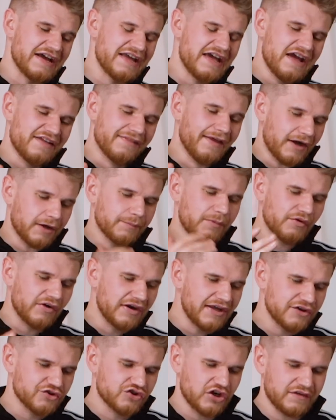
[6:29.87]
And that could be
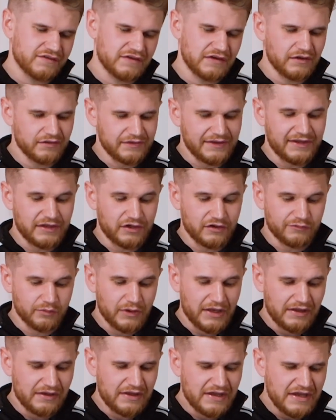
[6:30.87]
really interesting, you're thinking as
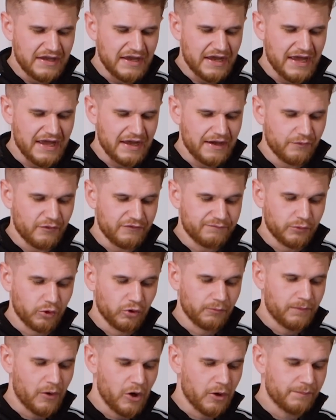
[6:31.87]
well, with
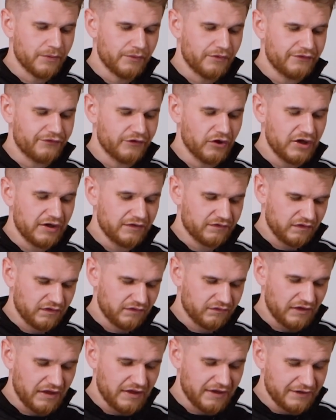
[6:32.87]
Paul Pogba returning to the
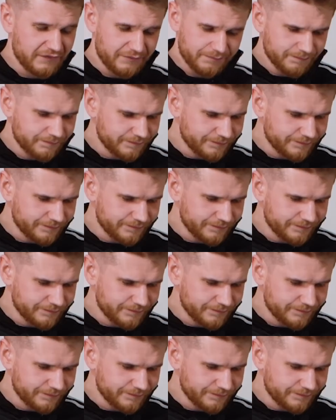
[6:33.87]
side.